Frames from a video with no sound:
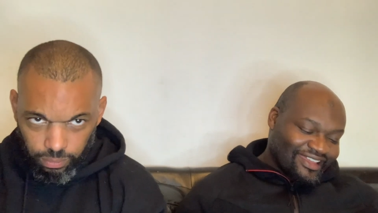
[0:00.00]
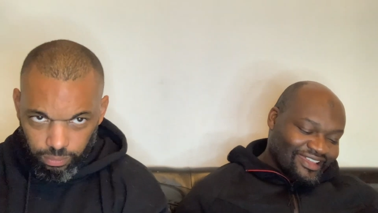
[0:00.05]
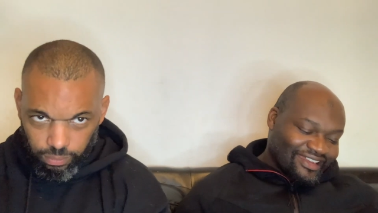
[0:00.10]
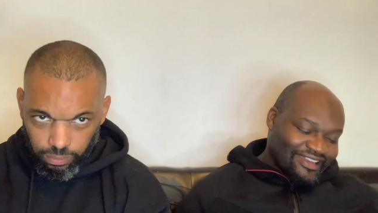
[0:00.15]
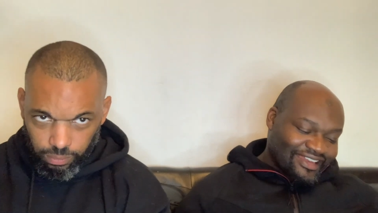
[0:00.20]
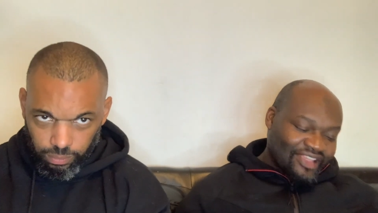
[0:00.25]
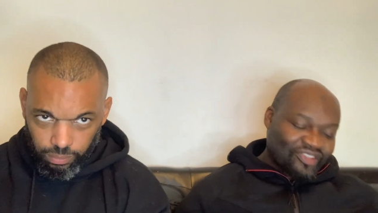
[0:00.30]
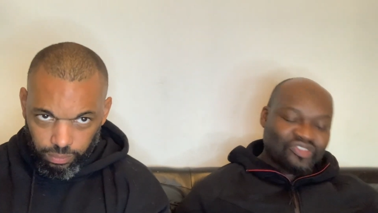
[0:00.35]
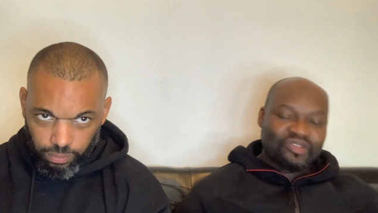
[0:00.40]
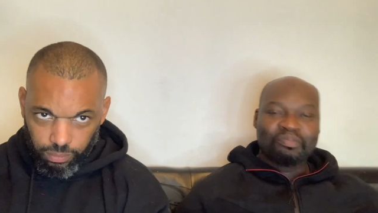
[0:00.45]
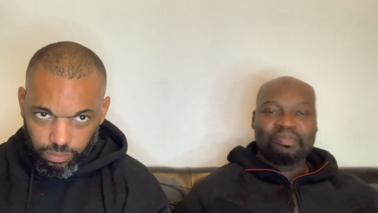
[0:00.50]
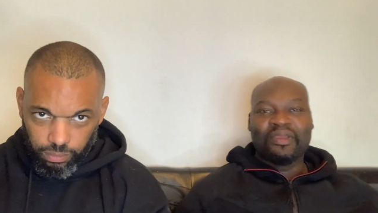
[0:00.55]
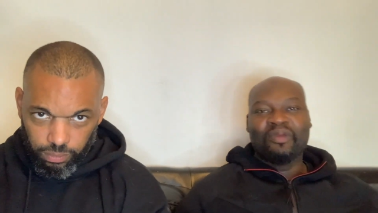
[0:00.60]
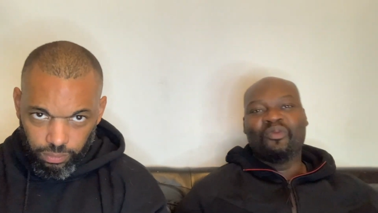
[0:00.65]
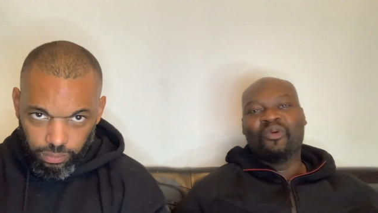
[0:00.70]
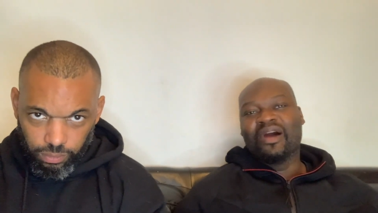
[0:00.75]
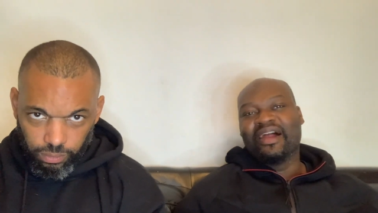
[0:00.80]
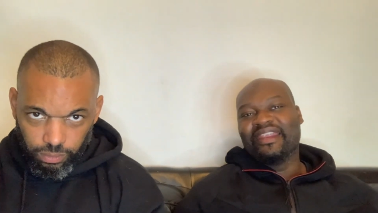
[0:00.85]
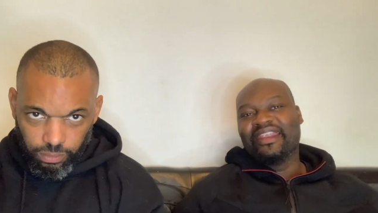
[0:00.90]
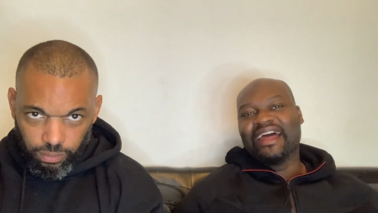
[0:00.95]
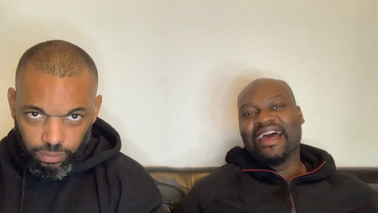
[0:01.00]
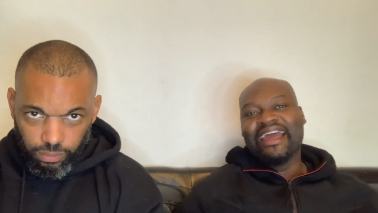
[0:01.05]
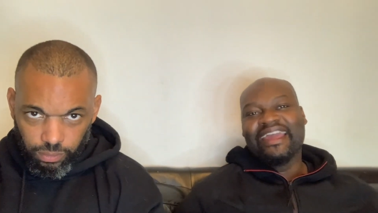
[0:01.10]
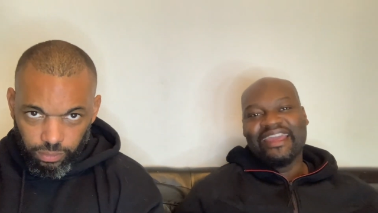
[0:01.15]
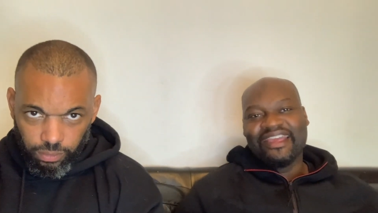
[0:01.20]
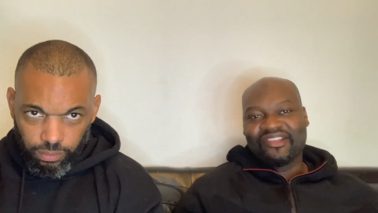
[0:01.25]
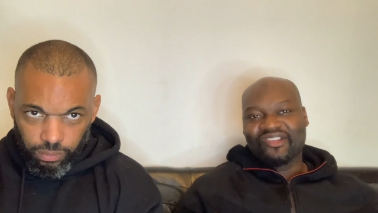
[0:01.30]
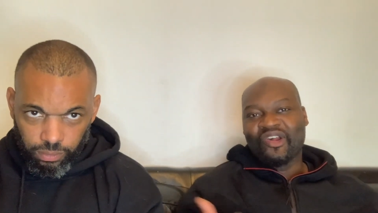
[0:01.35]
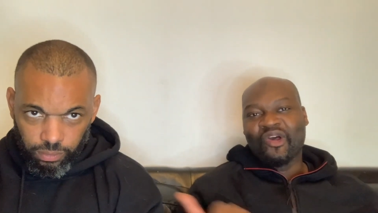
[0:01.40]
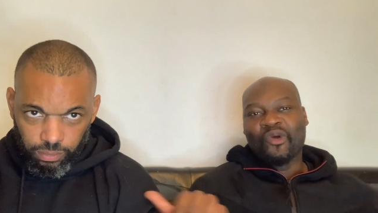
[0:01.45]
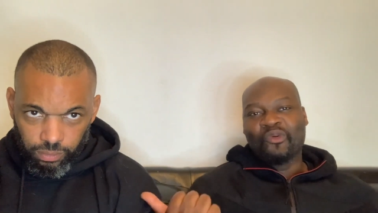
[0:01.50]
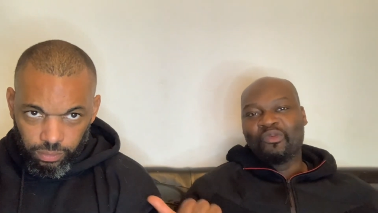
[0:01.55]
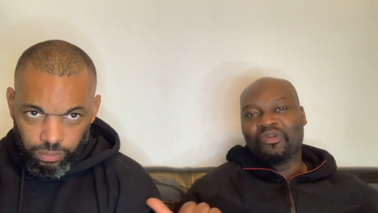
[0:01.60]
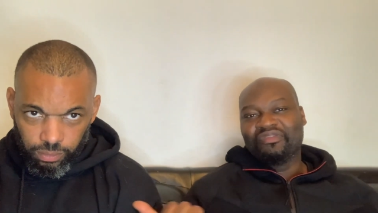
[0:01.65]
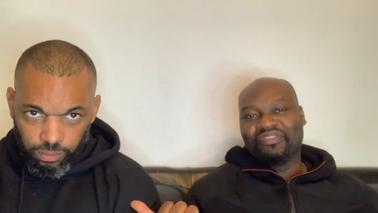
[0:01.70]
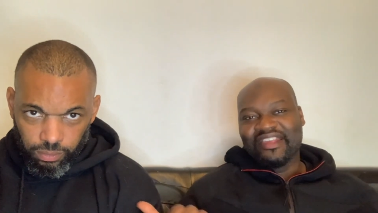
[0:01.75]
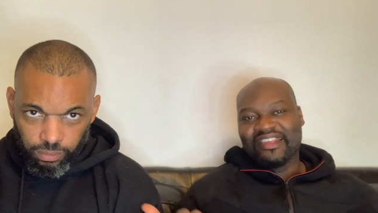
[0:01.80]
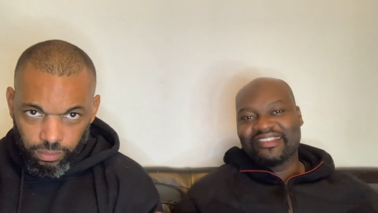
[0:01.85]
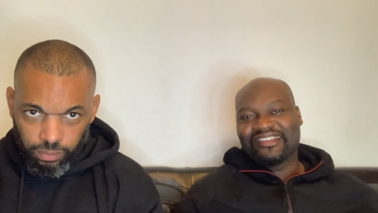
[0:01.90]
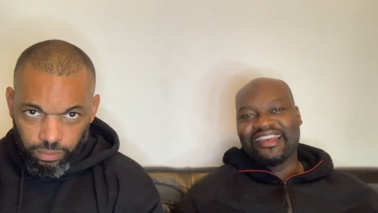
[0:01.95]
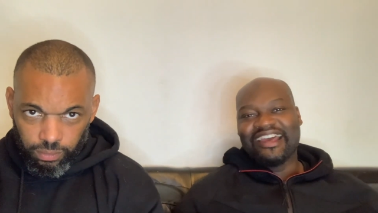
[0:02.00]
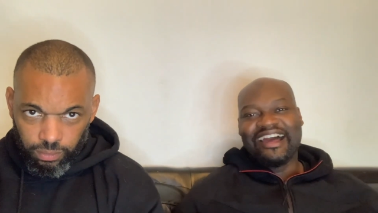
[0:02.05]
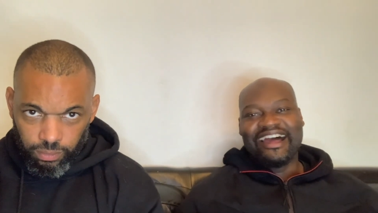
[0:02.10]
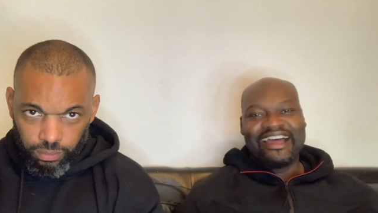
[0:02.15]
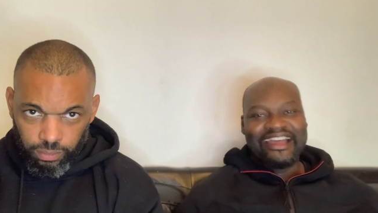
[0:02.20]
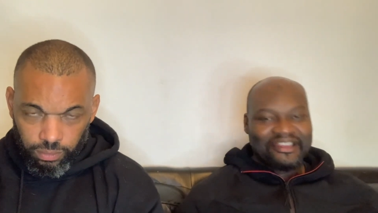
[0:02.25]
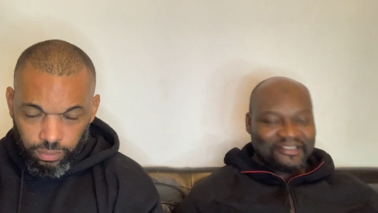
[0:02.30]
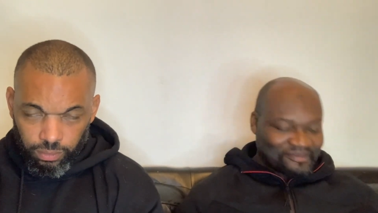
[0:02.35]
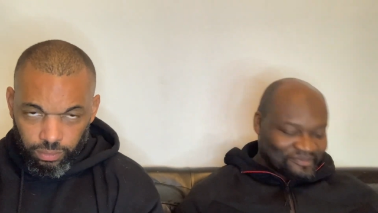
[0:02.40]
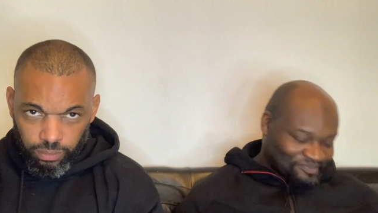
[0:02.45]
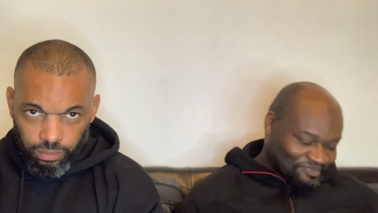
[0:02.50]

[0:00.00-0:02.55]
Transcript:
Speaker 1: this will be one that hits home with this guy,